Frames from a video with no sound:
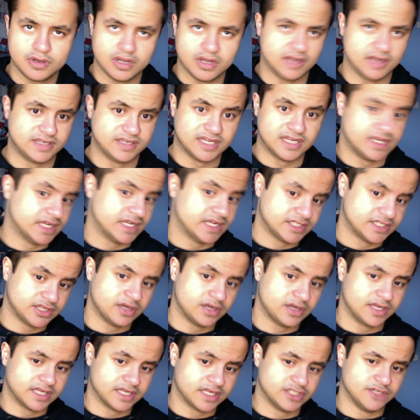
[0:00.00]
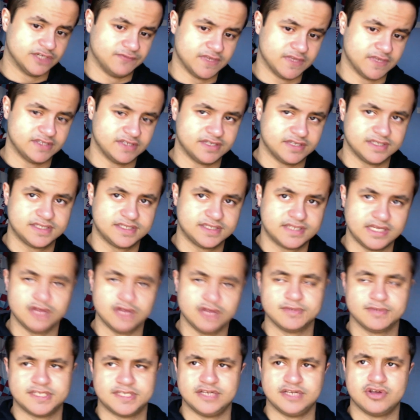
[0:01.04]
Digne started against Juventus. He
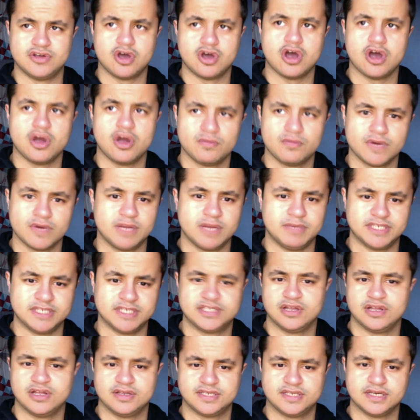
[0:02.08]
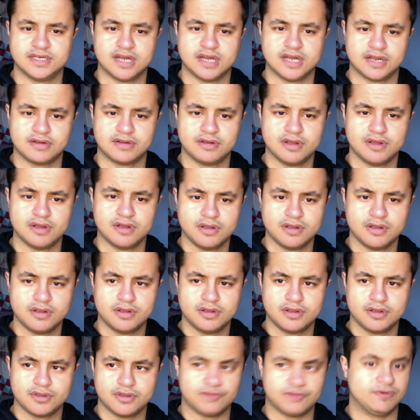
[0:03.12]
obviously can't really be starting like
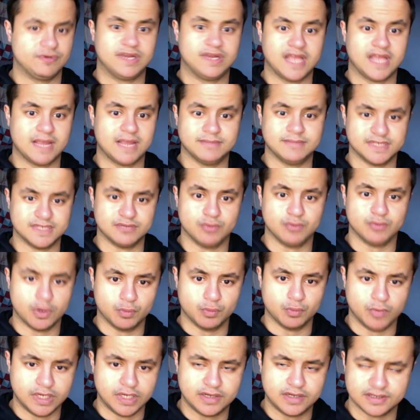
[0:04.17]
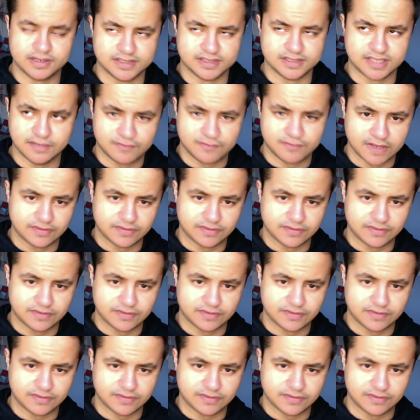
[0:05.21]
three games in 1 week and stuff like